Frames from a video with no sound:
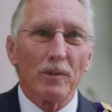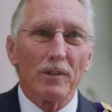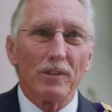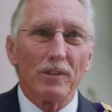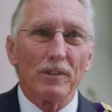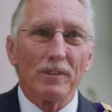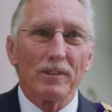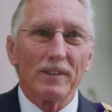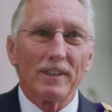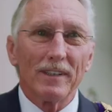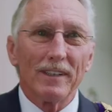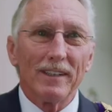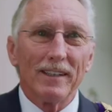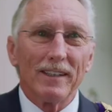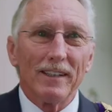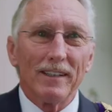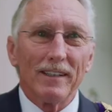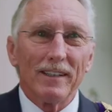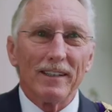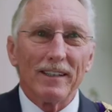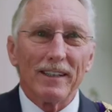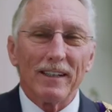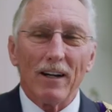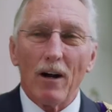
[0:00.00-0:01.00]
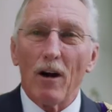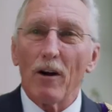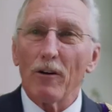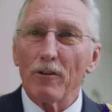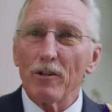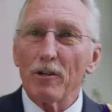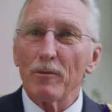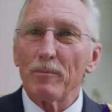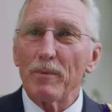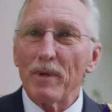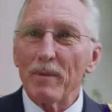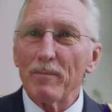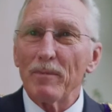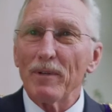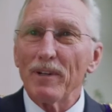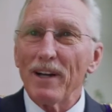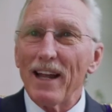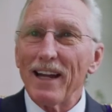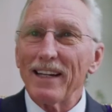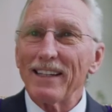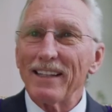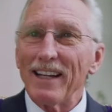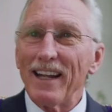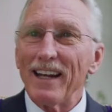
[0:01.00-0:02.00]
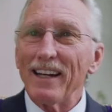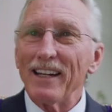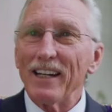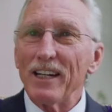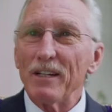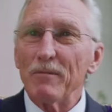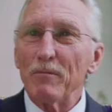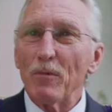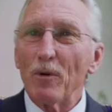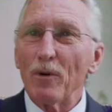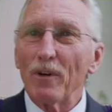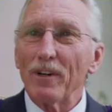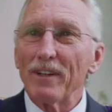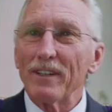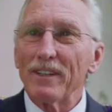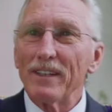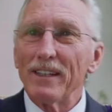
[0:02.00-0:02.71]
world are there people like that anymore.